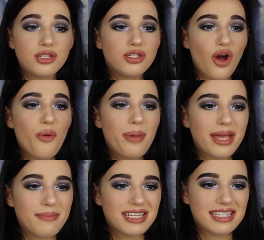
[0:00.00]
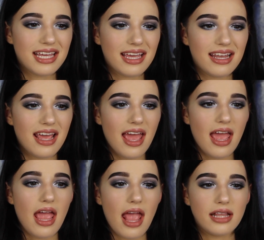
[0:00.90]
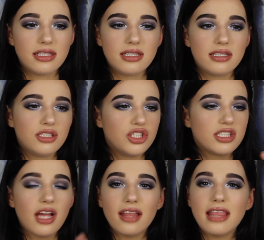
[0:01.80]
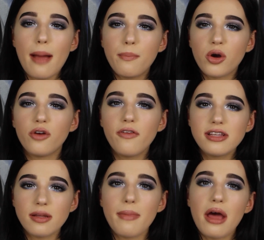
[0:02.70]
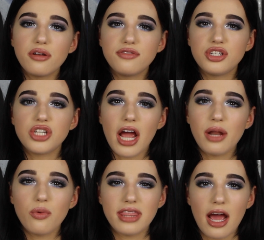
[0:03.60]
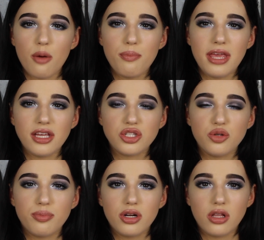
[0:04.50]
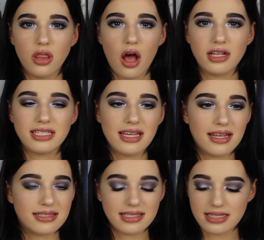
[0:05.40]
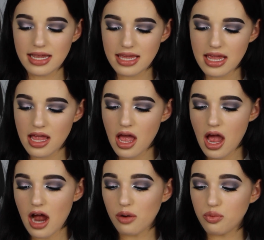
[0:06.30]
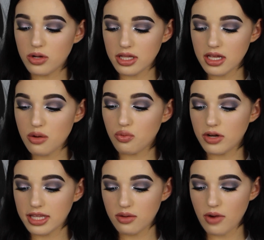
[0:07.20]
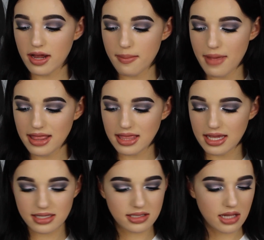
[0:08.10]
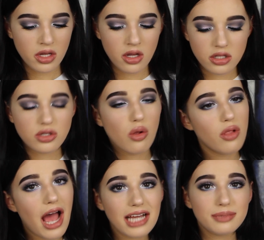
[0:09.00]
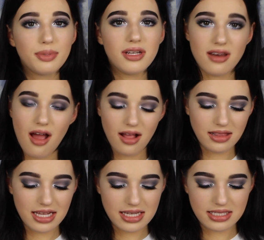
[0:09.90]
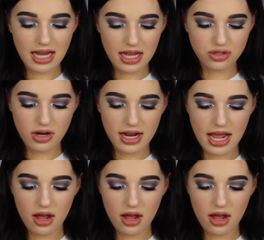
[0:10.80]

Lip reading: so pigmented. It's just got that perfect amount of shine without being super glossy and sticky. I really recommend this. So last but not least, I tried